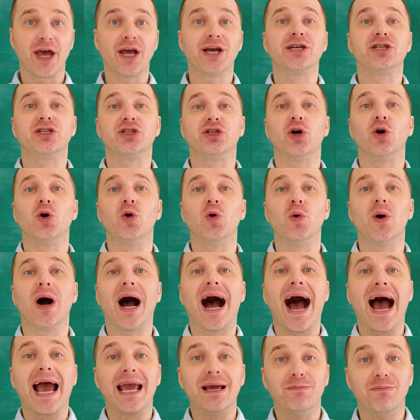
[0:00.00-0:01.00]
So
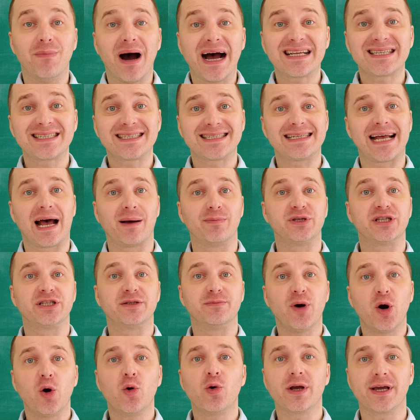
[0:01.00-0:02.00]
I must stop
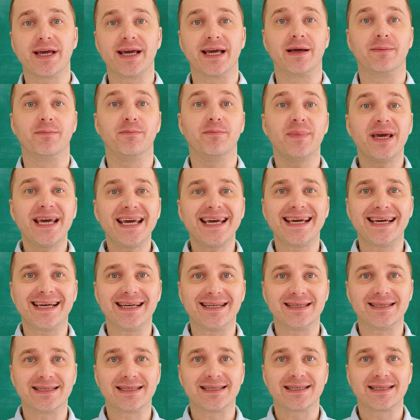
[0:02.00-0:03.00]
smoking
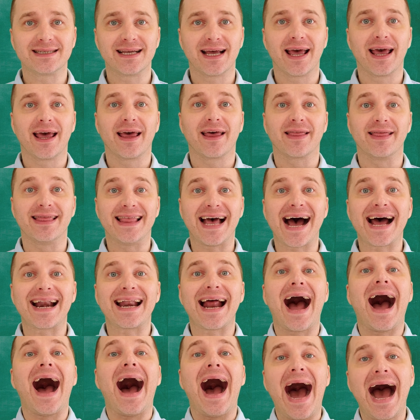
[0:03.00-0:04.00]
means
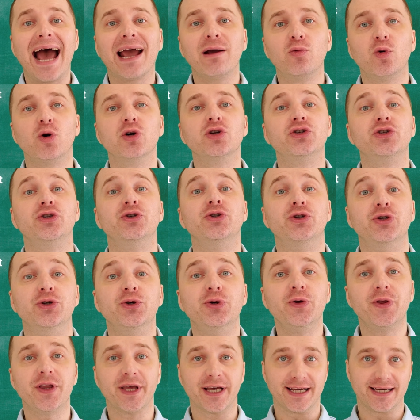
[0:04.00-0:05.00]
that I want to
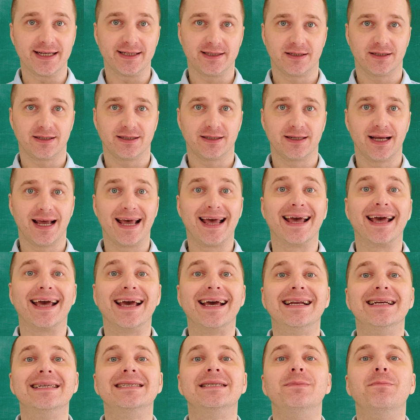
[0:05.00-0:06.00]
do this.
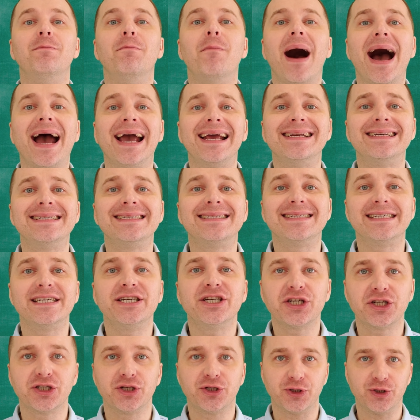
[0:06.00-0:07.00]
It is my
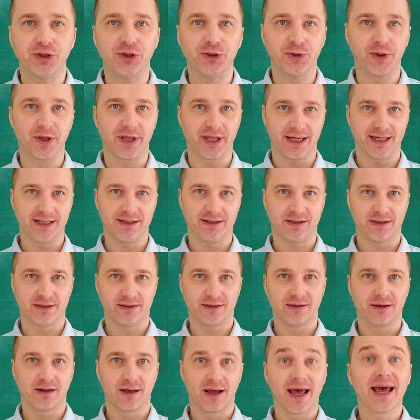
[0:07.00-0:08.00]
decision to do this.
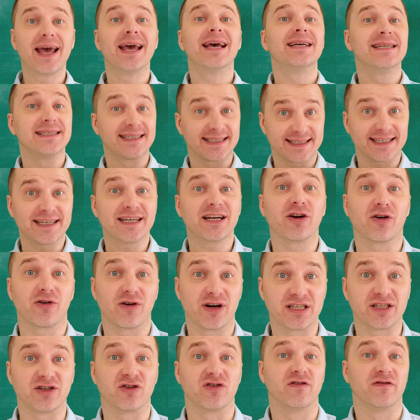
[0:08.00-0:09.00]

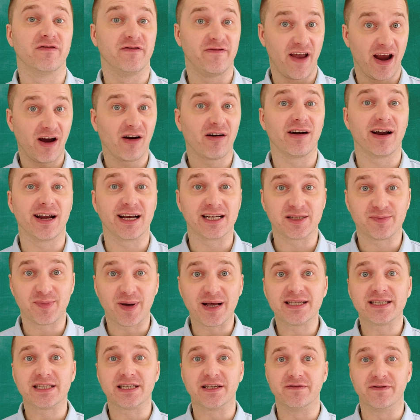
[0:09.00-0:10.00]
Cigarettes are very
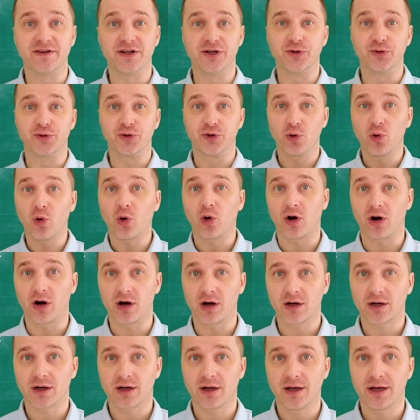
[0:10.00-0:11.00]
expensive in New
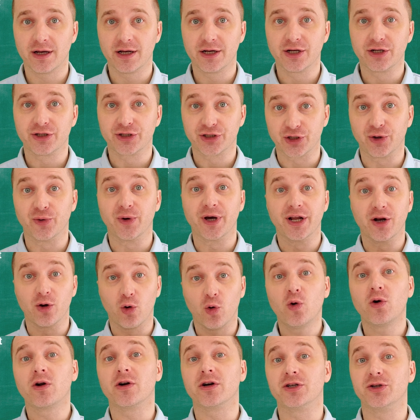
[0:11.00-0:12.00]
York, so in
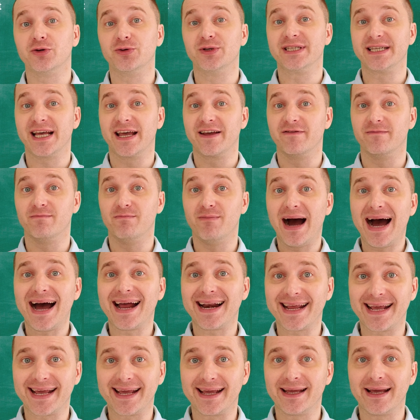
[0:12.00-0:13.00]
order to save
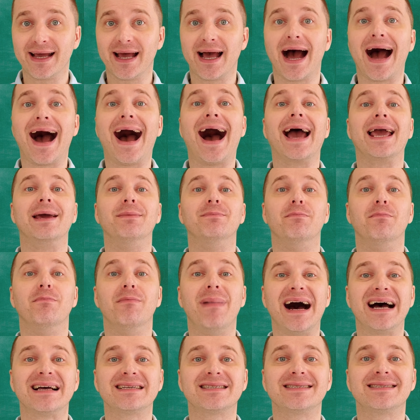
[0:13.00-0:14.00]
money, I
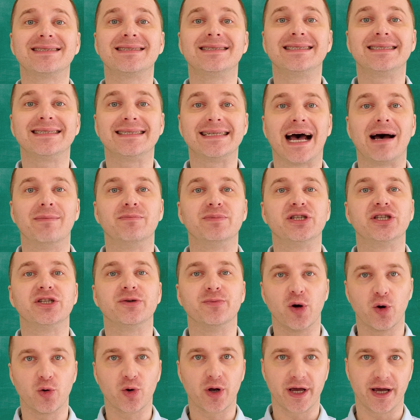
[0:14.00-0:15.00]
must stop
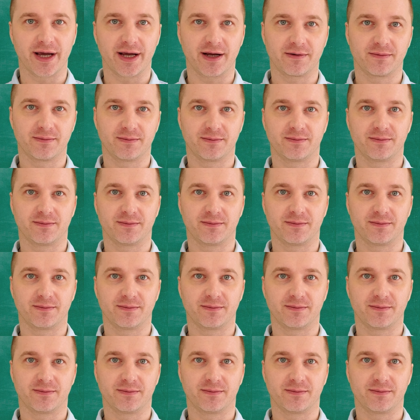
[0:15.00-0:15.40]
smoking.